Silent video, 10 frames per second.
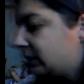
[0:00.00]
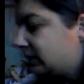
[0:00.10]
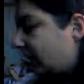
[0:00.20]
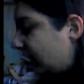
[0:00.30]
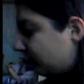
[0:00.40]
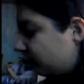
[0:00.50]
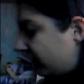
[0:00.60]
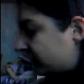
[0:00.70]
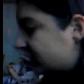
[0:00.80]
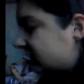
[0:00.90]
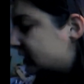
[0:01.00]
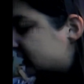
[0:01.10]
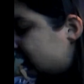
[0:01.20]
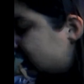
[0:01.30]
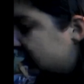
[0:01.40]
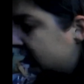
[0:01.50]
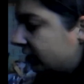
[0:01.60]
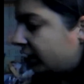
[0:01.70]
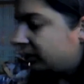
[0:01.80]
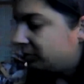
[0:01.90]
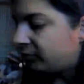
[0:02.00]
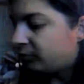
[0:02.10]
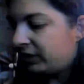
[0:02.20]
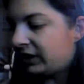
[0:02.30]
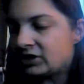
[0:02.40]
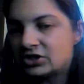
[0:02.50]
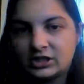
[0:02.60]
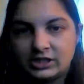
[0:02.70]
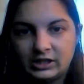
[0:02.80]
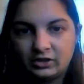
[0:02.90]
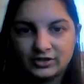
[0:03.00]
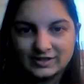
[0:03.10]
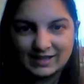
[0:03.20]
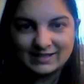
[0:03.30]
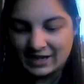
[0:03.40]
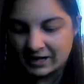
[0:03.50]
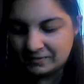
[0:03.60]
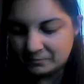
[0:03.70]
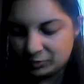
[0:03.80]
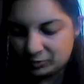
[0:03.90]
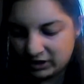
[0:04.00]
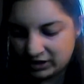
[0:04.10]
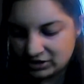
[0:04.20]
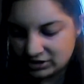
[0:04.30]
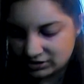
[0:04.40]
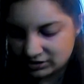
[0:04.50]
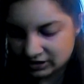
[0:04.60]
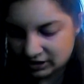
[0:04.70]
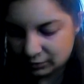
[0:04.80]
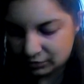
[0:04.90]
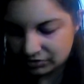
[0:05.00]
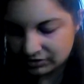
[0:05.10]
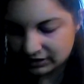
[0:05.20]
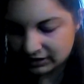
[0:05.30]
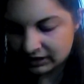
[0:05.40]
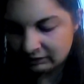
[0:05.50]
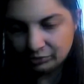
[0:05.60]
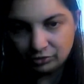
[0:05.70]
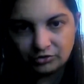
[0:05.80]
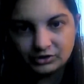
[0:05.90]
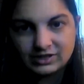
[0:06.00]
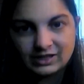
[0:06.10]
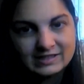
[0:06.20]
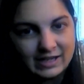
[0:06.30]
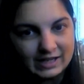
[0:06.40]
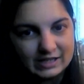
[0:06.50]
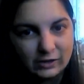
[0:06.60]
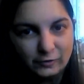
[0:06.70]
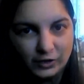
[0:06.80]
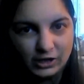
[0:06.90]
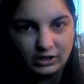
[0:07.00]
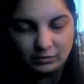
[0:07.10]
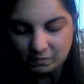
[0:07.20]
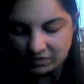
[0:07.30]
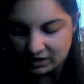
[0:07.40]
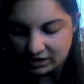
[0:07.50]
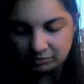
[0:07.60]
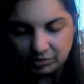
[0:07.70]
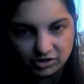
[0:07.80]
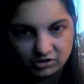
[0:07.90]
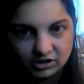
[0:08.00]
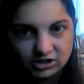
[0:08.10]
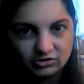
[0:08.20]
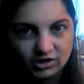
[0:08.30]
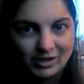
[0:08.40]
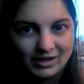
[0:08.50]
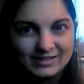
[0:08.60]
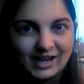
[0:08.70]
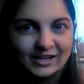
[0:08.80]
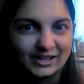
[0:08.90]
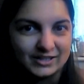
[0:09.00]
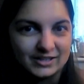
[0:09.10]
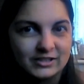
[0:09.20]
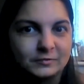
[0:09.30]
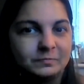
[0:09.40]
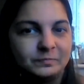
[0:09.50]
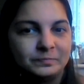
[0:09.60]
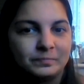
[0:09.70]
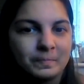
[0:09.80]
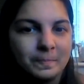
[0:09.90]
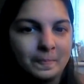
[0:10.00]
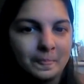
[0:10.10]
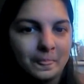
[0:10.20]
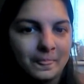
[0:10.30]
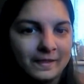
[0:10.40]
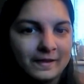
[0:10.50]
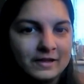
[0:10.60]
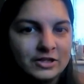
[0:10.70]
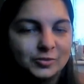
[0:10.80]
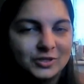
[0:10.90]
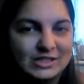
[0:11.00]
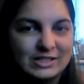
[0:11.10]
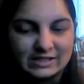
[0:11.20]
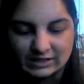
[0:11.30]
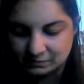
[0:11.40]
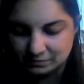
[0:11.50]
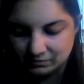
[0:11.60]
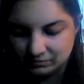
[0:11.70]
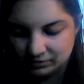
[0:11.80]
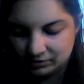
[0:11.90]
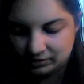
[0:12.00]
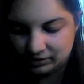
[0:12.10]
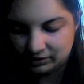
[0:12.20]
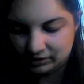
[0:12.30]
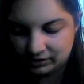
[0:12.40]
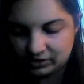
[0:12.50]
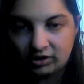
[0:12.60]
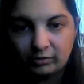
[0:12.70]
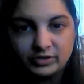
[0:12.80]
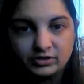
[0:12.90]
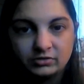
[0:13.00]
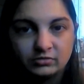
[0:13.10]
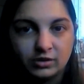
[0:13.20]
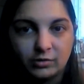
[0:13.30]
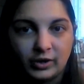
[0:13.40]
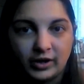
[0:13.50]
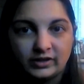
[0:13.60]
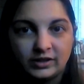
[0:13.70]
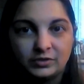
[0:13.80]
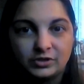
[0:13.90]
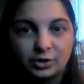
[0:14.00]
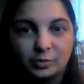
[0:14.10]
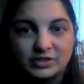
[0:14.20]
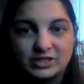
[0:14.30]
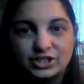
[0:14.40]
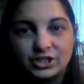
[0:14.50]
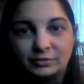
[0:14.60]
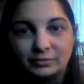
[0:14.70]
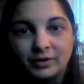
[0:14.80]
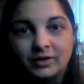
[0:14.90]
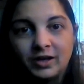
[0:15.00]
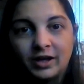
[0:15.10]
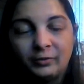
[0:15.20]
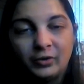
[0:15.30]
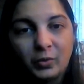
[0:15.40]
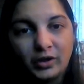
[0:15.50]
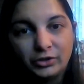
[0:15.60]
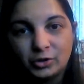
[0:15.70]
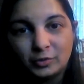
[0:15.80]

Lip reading: Yeah, what else is there to say? We actually, on the Saturday, when we entered, there was a board saying take a selfie, post it on Instagram and tag us. So we did. and I wasn't aware that it was a competition, and we won the